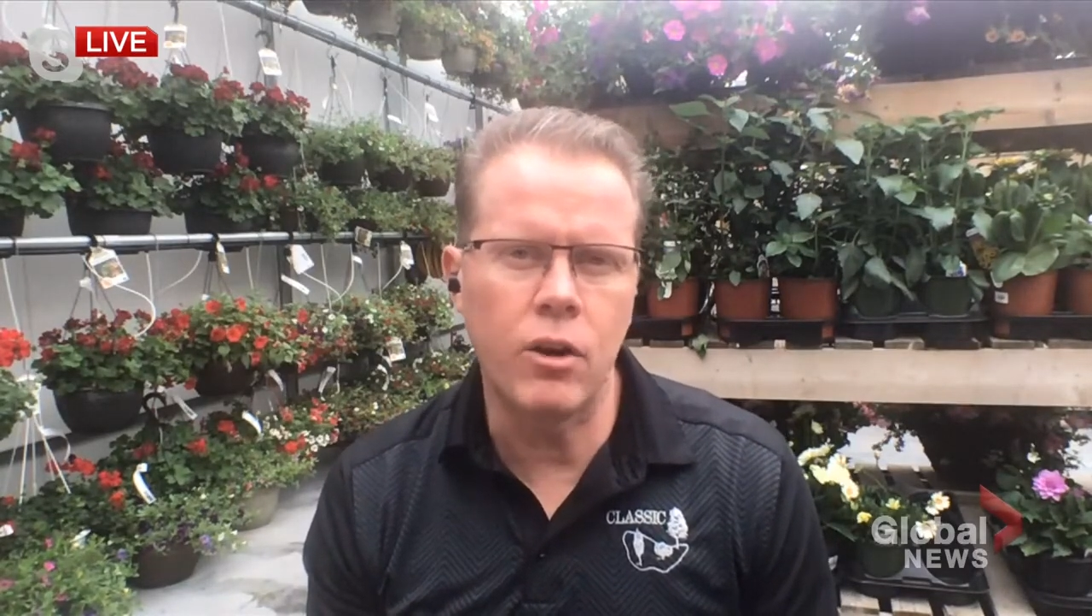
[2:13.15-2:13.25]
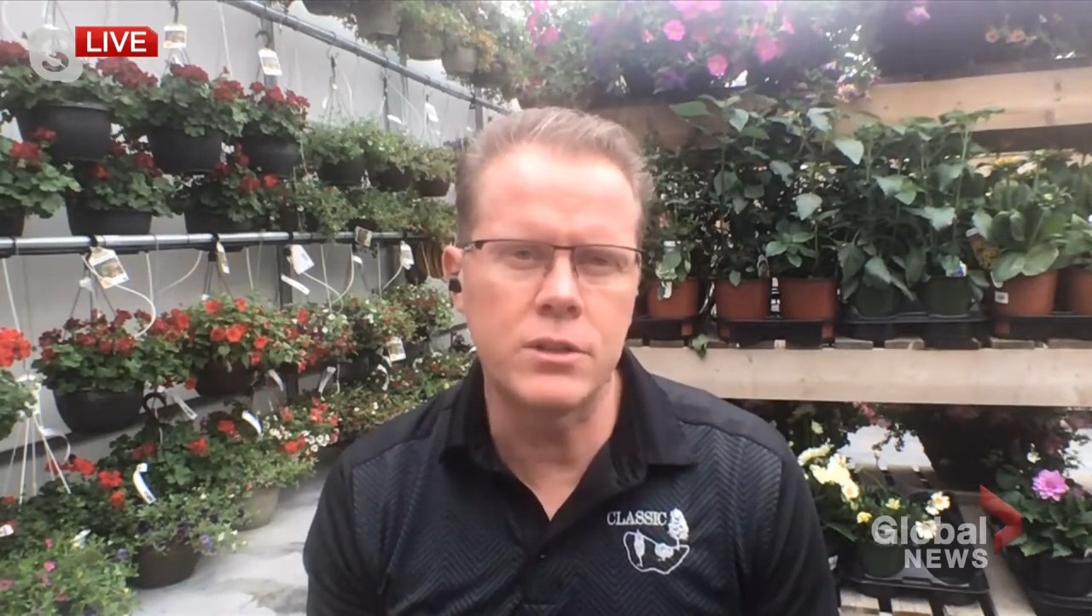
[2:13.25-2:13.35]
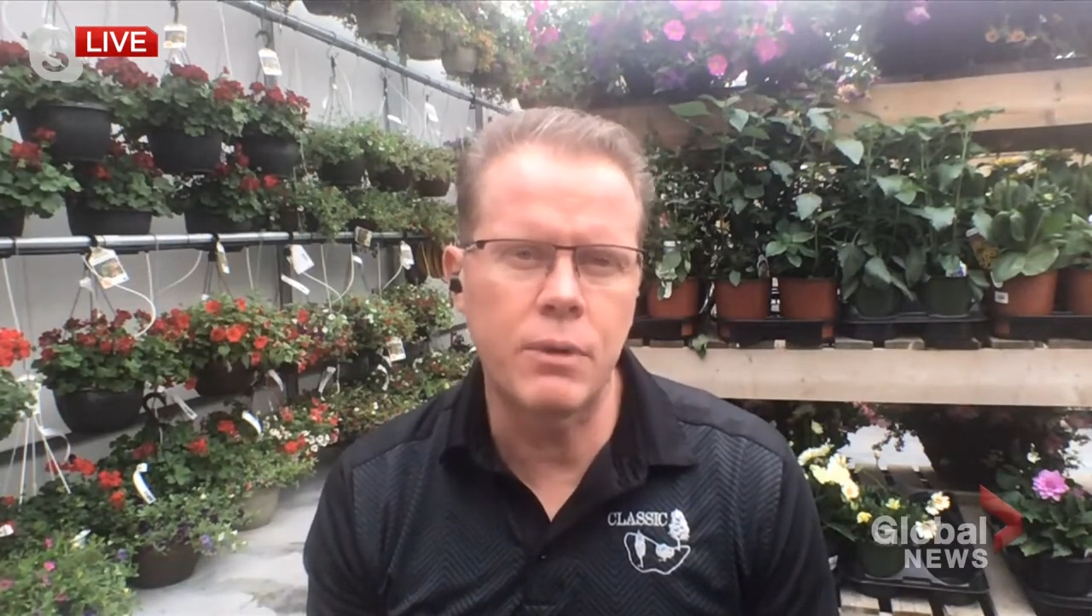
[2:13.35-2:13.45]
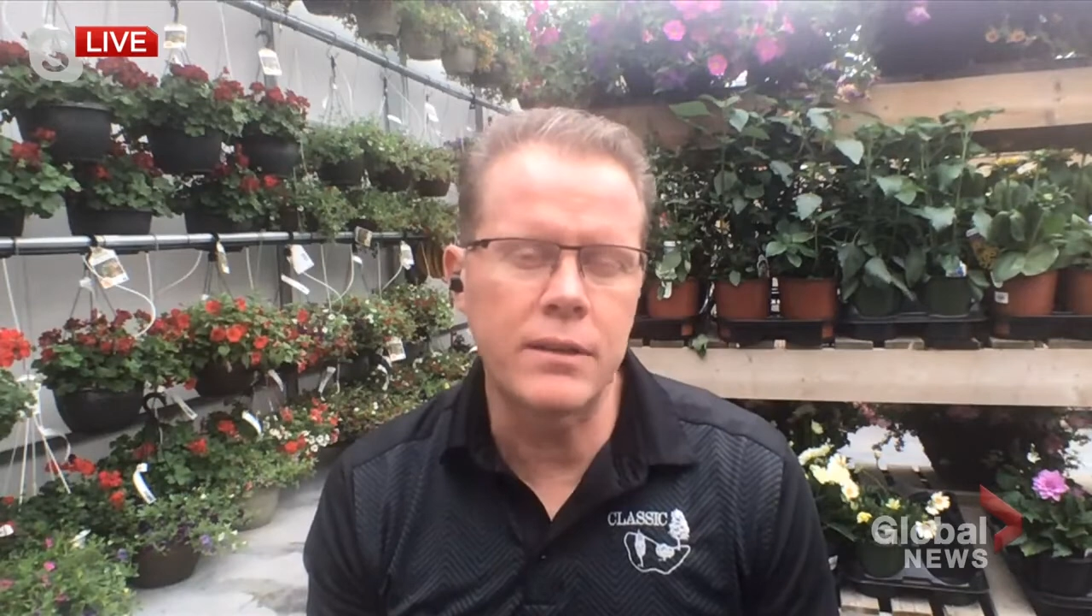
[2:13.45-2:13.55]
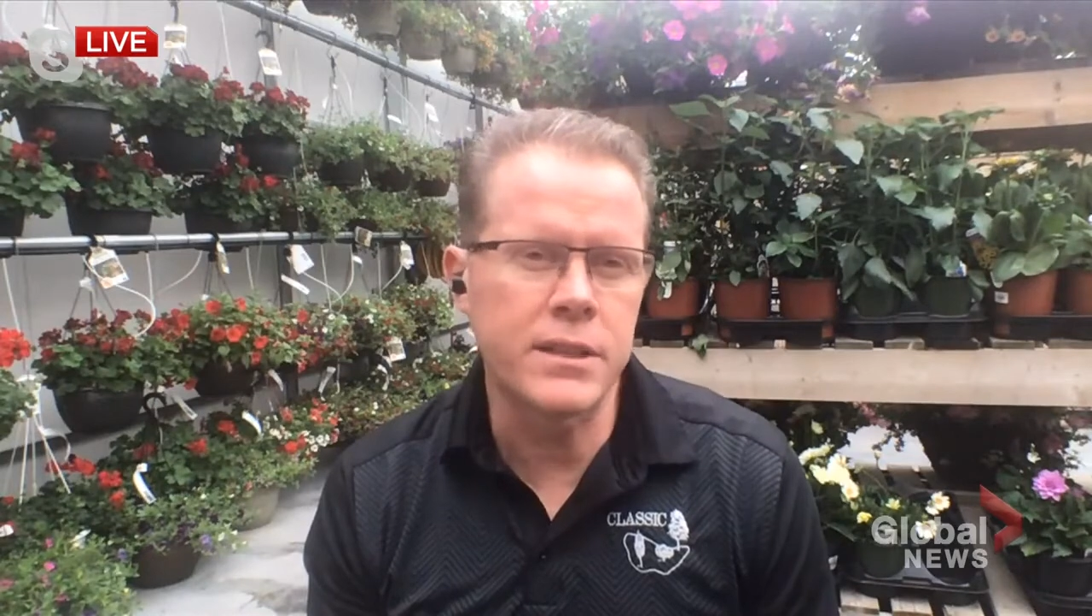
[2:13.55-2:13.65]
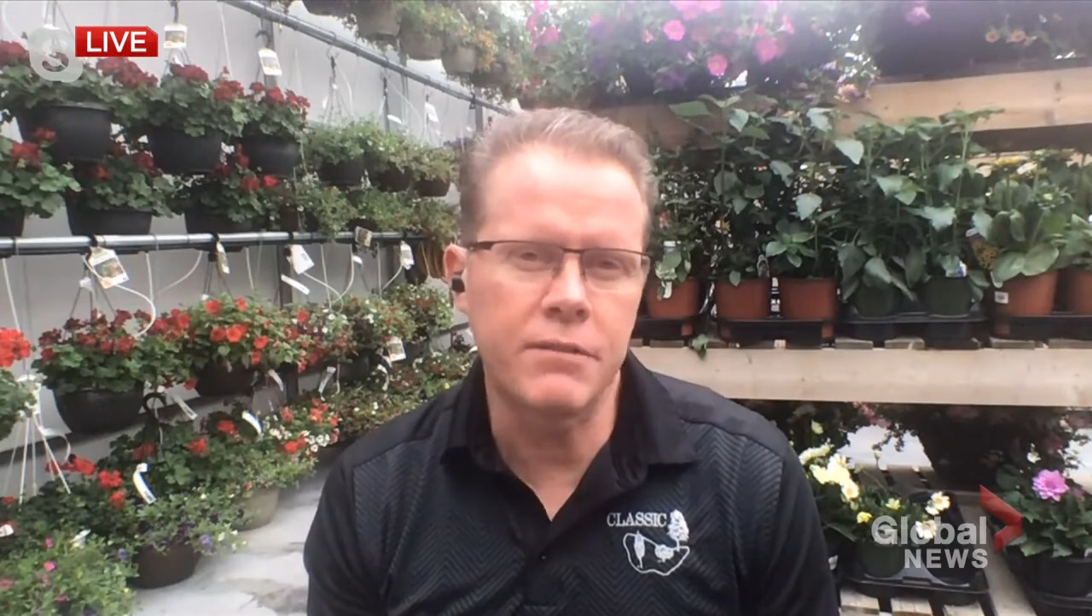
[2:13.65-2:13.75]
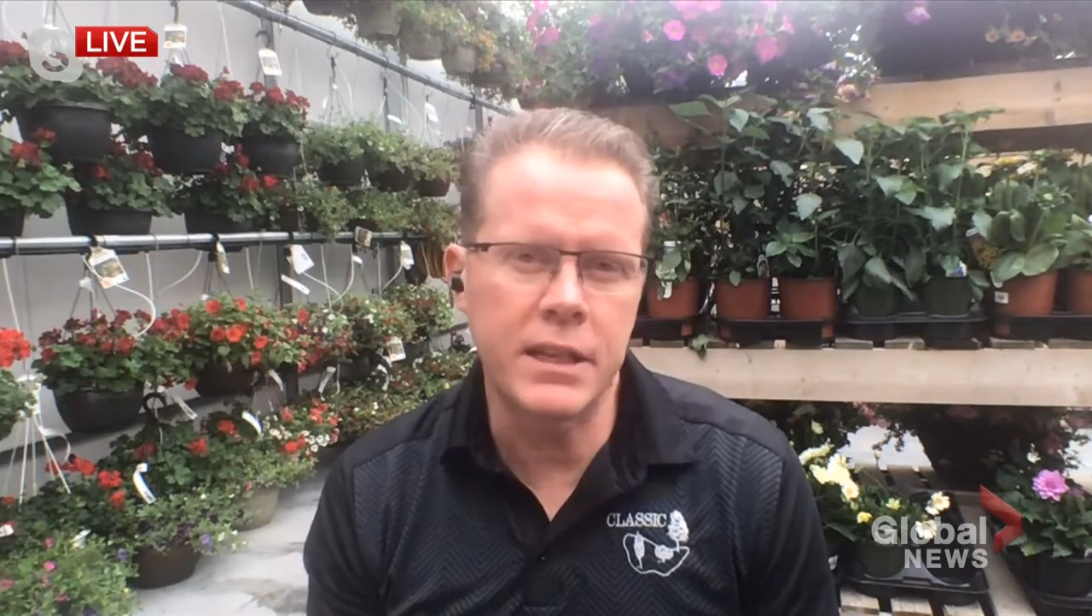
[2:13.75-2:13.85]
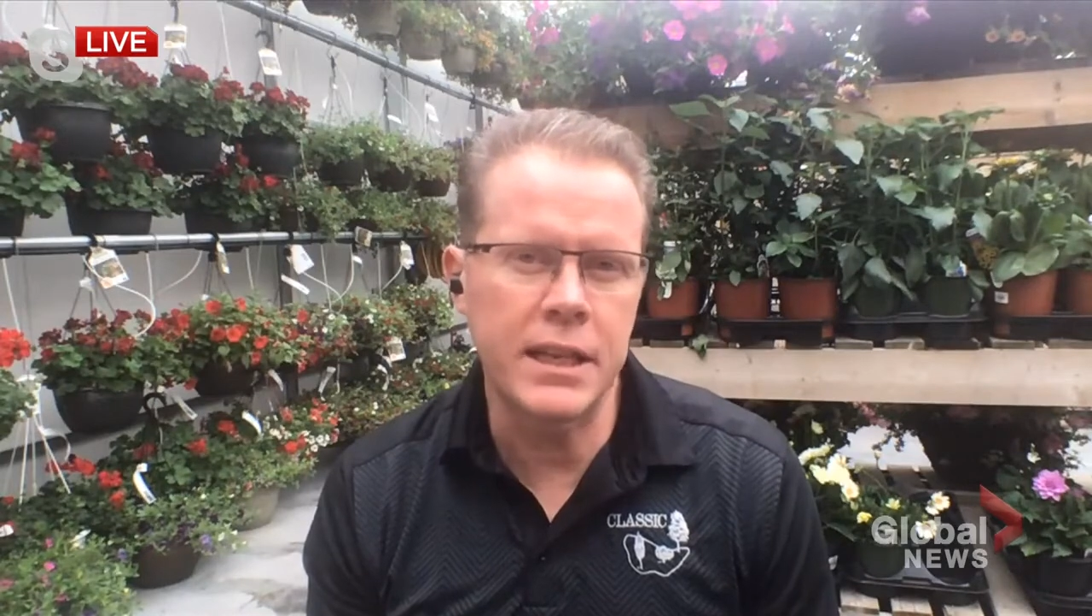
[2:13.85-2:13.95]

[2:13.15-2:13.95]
It's relatively